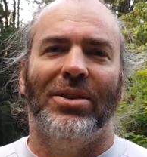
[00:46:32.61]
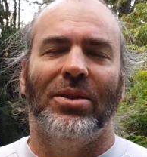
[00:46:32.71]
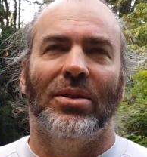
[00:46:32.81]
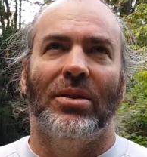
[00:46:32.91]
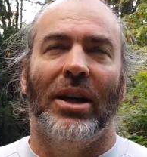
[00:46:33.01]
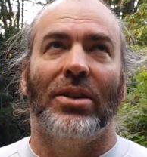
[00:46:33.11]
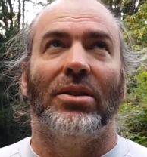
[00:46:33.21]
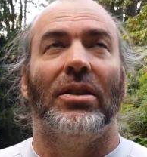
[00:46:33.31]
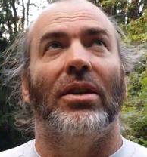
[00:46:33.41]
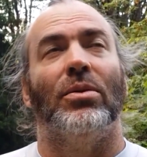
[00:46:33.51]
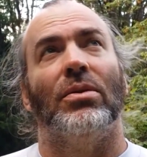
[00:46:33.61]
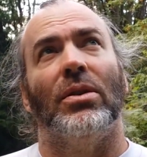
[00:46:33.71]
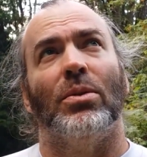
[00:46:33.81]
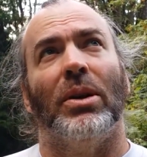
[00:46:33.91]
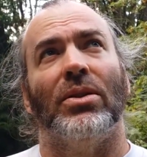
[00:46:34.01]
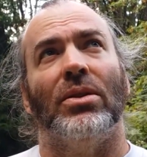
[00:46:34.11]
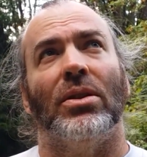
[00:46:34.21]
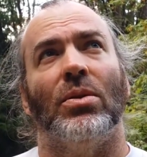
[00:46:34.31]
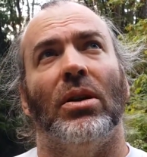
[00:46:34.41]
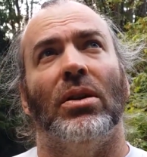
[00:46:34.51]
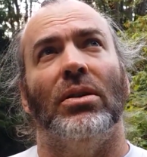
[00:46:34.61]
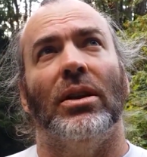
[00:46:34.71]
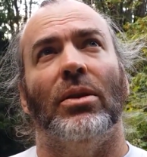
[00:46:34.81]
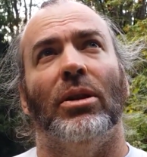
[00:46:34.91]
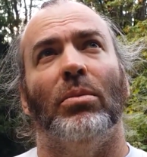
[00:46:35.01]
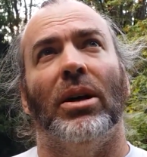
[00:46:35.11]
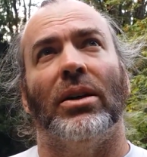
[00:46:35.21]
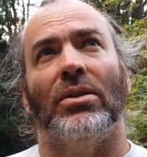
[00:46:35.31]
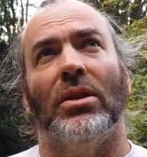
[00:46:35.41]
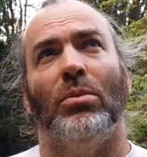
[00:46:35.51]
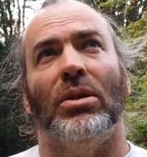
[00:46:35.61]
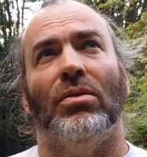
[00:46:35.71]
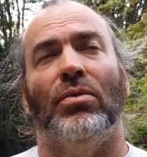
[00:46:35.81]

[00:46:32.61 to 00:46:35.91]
or actually I was about 6 when I learned how to ride a bike, so that would be